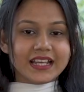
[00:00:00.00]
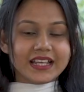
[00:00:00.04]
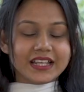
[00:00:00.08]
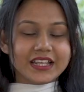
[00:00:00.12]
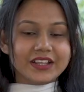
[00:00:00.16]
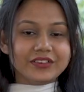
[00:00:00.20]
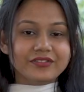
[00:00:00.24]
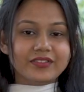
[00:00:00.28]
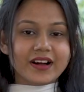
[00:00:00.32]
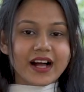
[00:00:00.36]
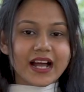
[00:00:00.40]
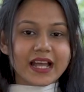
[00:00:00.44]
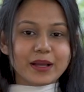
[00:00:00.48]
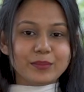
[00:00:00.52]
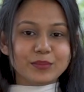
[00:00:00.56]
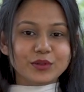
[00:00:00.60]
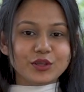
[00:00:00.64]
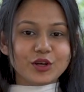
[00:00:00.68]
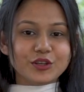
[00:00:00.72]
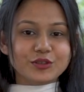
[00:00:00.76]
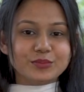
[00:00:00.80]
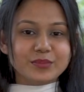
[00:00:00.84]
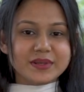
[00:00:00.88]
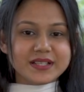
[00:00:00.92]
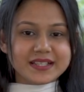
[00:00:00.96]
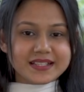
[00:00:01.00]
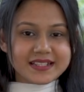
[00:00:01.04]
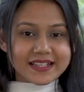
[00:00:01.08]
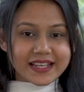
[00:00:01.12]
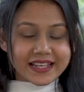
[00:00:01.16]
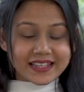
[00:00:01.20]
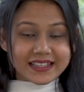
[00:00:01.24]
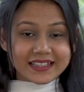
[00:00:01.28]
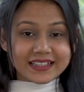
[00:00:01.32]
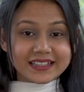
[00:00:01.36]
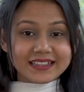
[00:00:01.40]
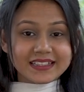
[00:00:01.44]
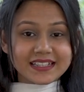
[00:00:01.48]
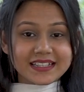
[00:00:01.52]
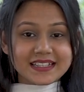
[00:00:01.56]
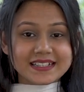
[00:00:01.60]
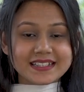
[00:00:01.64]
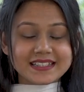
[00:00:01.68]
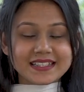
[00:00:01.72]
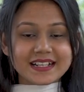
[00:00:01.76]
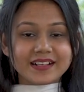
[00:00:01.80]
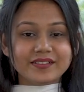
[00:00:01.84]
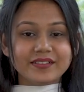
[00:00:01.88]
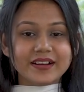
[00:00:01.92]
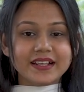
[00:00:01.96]
If I am not mistaken,
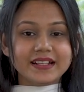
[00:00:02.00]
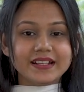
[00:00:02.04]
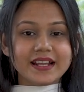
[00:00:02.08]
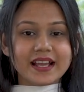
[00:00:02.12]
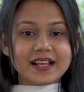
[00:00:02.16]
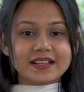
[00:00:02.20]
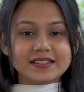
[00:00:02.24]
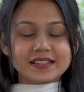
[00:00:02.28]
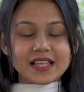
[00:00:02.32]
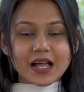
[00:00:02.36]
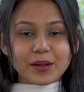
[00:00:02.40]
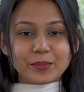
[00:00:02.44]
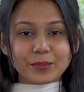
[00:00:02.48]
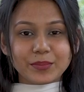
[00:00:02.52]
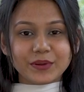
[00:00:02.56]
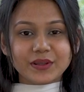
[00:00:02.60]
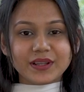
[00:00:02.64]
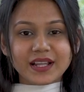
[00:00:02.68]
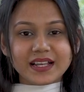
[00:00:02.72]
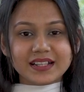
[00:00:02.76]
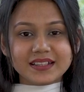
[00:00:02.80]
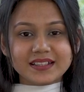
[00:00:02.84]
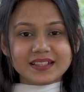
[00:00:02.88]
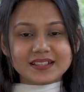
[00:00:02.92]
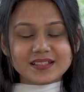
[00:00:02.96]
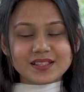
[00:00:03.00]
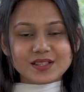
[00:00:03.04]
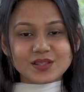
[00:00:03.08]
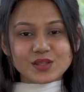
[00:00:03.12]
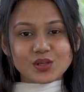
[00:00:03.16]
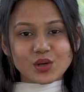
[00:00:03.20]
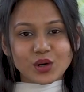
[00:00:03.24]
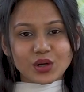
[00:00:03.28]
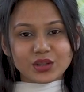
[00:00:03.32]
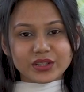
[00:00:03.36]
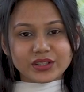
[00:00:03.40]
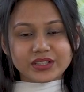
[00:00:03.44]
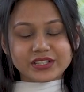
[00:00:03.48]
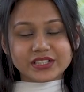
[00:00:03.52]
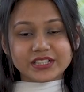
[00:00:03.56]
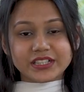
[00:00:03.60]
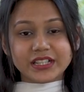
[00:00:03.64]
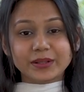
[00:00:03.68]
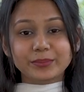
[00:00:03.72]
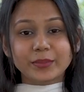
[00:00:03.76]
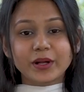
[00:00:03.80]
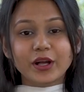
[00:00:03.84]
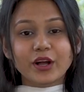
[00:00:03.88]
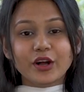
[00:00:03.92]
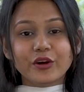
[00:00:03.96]
it's a great example like this
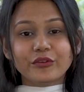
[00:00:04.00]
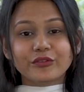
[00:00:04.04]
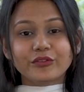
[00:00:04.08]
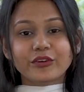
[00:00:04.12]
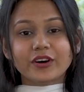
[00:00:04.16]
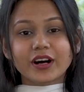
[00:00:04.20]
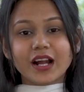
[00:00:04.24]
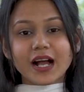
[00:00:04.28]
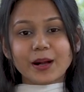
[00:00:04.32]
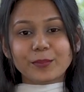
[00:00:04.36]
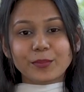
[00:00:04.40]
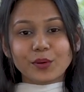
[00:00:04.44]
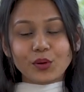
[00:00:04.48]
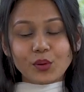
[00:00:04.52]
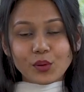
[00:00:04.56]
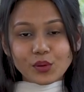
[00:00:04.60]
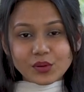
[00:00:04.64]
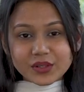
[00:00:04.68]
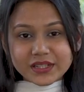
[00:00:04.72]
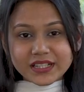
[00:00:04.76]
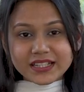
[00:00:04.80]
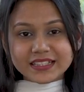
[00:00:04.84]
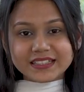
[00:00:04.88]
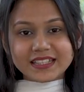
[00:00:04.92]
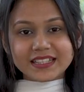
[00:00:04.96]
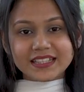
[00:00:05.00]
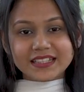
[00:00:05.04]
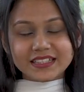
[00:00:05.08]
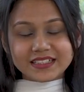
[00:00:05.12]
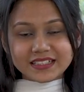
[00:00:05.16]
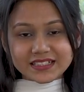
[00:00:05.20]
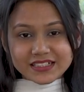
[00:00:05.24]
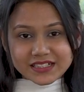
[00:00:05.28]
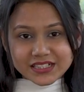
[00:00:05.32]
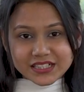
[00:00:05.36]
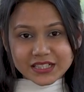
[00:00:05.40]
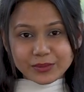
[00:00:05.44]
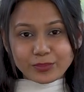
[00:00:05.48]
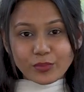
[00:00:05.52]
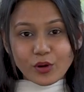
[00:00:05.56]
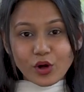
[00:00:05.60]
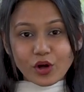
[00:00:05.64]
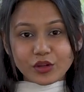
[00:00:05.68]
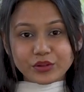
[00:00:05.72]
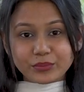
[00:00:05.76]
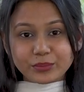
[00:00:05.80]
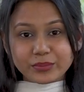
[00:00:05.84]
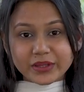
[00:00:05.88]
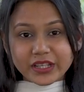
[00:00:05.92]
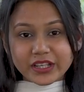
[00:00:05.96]
scholarship for upholding the leadership
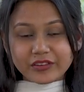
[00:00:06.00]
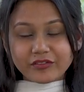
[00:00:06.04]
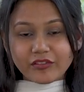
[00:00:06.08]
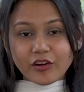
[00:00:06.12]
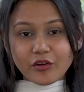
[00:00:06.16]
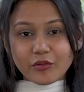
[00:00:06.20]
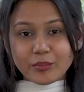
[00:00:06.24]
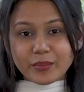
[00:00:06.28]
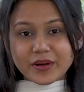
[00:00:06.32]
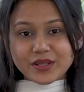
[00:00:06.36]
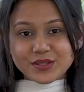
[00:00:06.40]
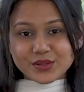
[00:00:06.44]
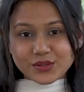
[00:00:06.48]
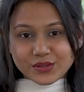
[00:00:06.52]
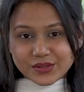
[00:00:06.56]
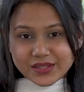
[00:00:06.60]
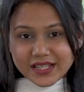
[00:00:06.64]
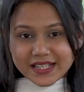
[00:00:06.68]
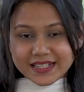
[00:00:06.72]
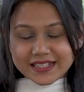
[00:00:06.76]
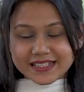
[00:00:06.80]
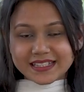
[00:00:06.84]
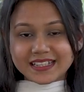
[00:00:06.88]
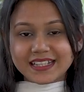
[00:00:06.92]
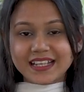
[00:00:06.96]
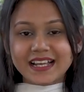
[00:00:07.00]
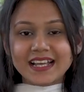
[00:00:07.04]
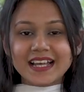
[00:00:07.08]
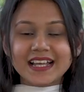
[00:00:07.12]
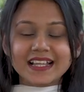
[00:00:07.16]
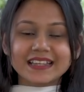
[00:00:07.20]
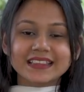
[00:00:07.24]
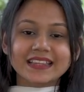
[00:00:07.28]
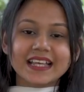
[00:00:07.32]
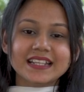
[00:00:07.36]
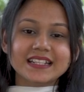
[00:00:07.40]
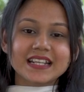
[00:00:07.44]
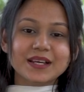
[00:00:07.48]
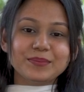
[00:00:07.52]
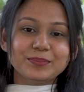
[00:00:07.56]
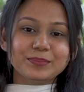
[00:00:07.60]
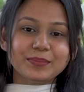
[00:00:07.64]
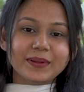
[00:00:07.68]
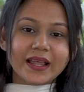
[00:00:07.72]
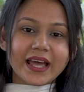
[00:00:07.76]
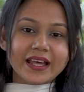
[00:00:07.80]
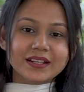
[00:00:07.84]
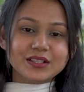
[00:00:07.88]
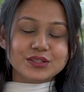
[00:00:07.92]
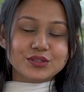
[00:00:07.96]
on behalf of my society that I
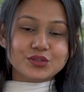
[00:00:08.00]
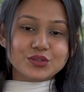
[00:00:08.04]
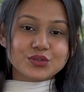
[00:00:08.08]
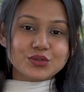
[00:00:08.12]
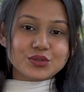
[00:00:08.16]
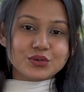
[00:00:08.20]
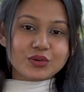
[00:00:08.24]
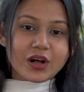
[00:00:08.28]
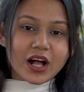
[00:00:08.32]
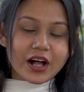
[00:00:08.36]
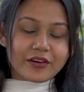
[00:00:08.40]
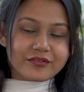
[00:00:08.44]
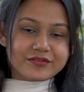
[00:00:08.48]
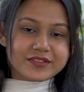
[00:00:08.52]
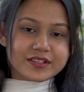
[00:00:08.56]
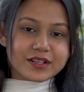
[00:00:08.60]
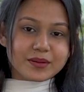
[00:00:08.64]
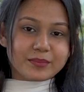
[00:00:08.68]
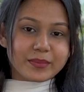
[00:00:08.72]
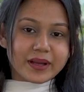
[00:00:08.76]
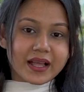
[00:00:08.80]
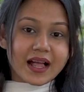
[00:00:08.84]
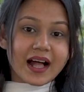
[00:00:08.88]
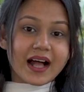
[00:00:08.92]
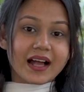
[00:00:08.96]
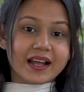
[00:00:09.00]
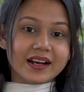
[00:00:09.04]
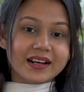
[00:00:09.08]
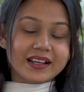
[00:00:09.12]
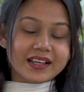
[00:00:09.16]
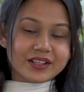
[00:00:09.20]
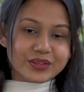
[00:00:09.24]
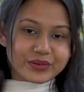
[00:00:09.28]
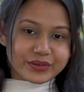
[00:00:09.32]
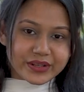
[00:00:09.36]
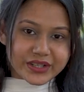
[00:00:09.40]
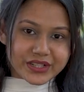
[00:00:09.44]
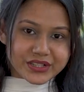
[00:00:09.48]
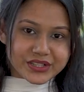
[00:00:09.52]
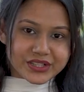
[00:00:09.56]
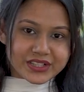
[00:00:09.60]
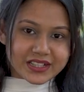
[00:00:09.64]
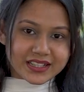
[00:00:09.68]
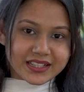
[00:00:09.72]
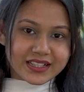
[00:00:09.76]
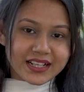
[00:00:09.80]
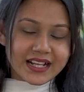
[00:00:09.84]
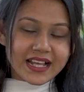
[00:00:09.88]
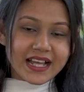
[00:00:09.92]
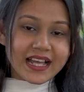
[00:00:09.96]
planned to do after my higher
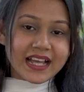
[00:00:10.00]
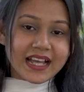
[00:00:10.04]
education.